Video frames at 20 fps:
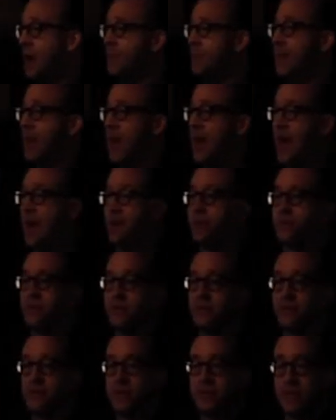Um,
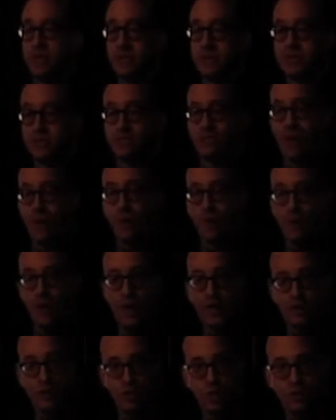and this, by
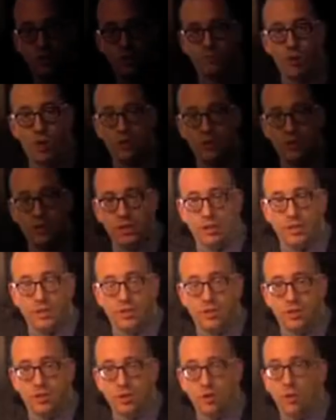the way, is no small
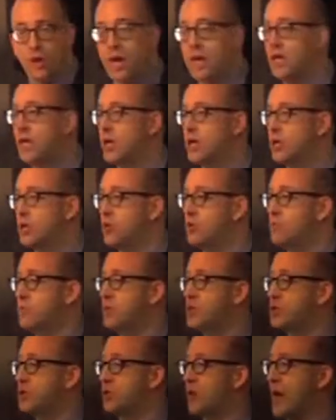deal. This is a great
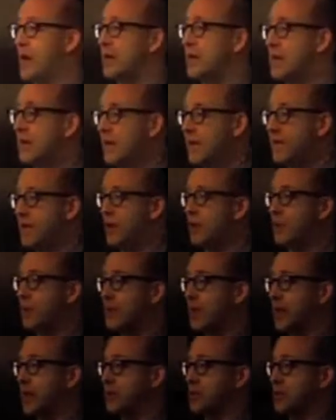human trait
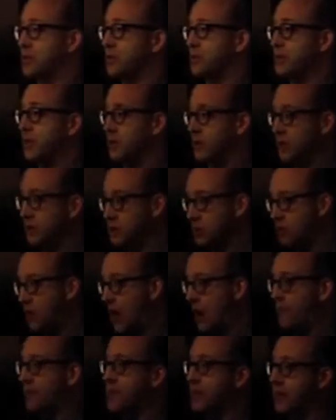that we like to
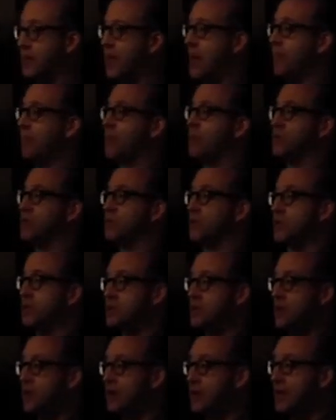drop the account books
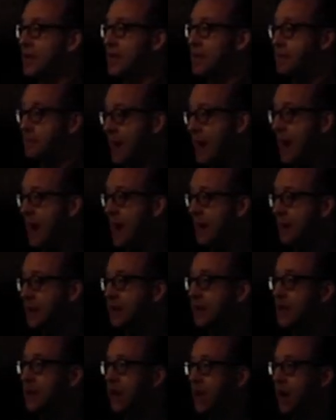when they start getting
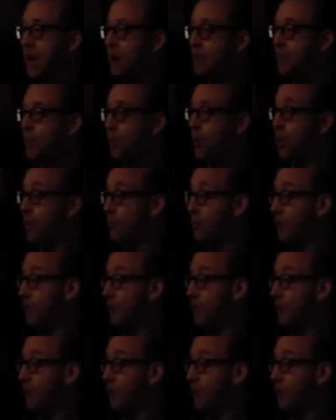bad, um,